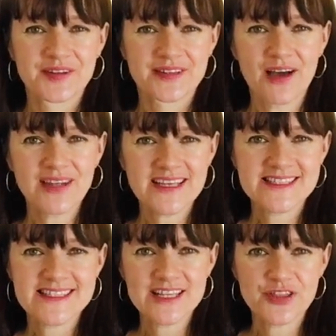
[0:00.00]
Now
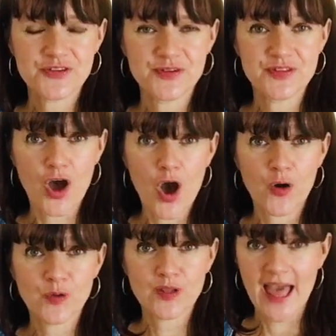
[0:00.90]
let's sing through the
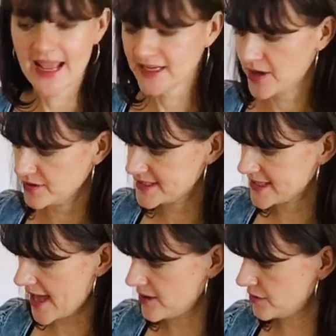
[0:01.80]
whole 8-note
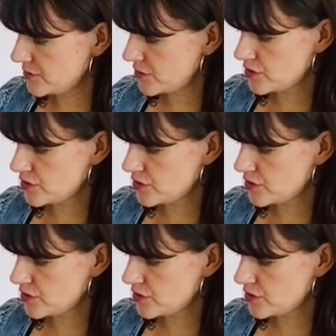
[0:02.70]
scale.